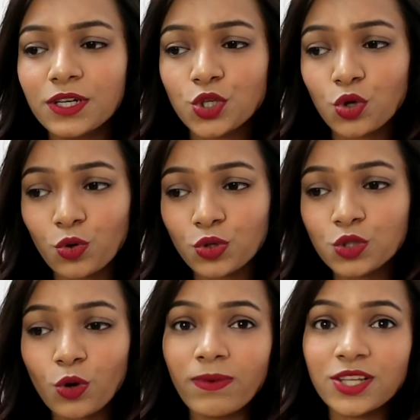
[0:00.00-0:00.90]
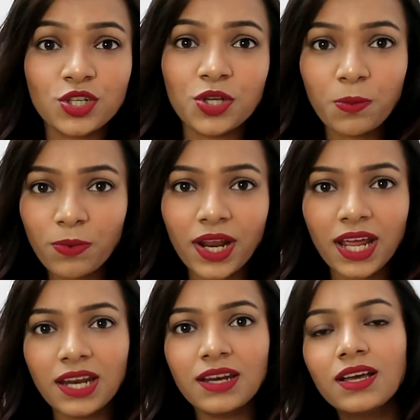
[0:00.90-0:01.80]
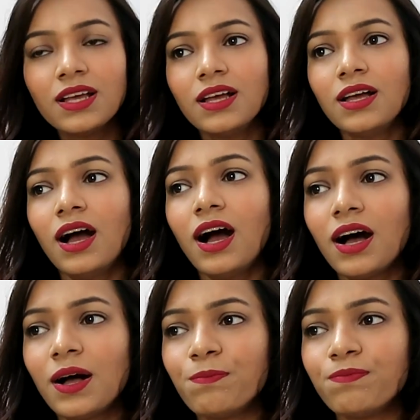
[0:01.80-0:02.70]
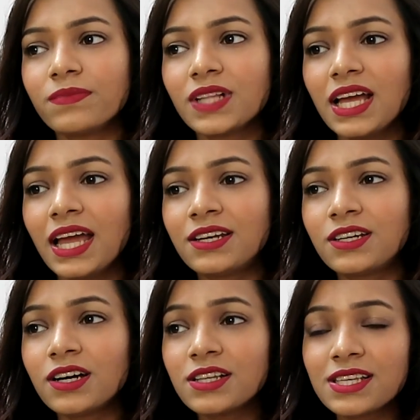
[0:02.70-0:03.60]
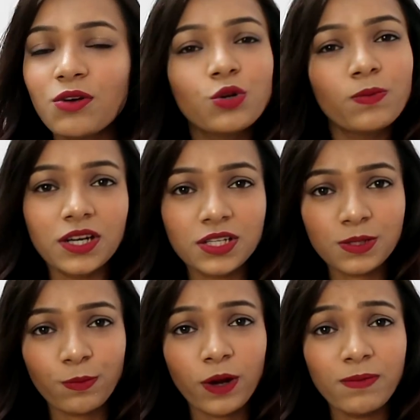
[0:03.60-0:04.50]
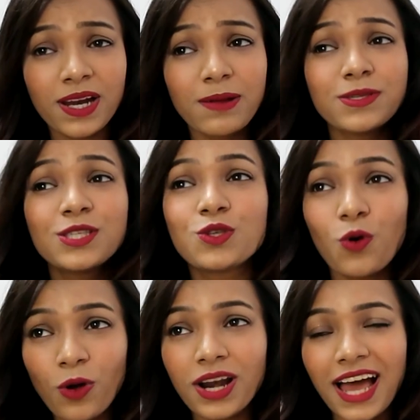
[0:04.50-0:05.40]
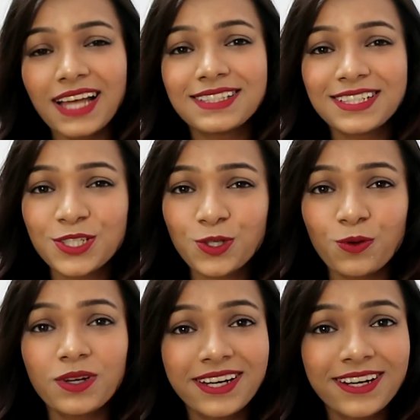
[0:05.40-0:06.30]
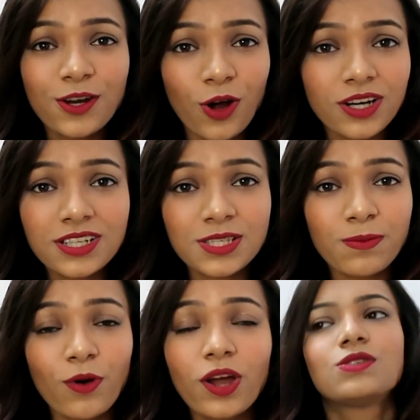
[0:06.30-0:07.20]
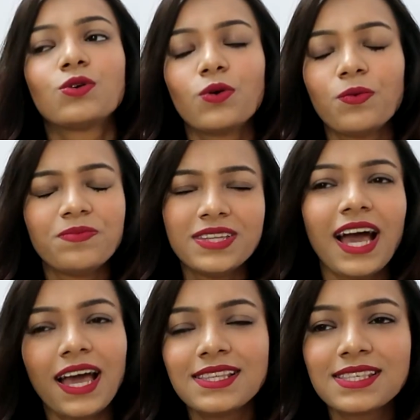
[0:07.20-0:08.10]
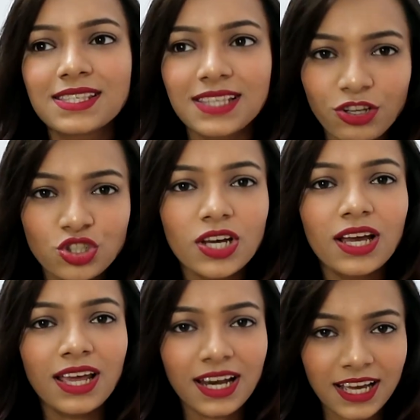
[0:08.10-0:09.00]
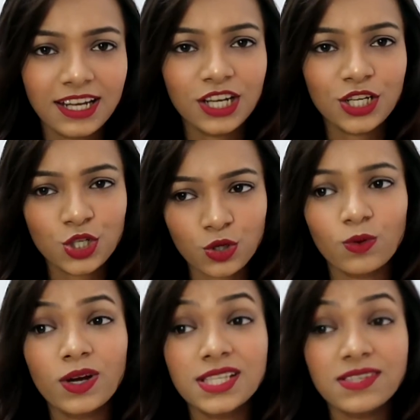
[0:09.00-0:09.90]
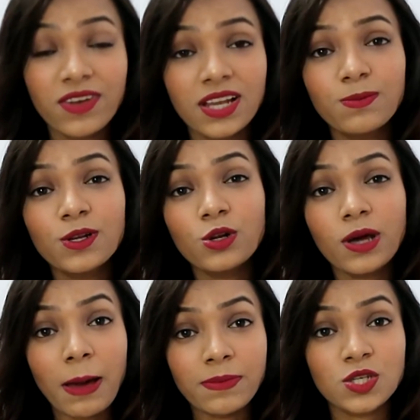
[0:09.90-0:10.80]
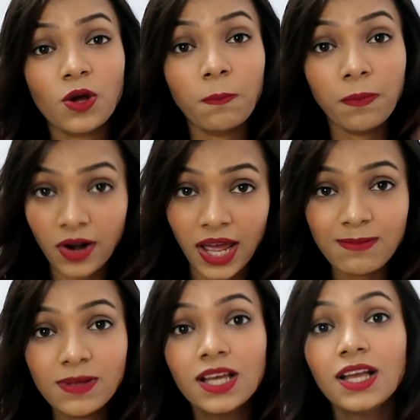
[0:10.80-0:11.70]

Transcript: a show so much in your brain, it turns out to be a disappointment. I'm so glad this show did not disappoint. So yeah, it's such a hilarious show. It's available on Amazon Prime.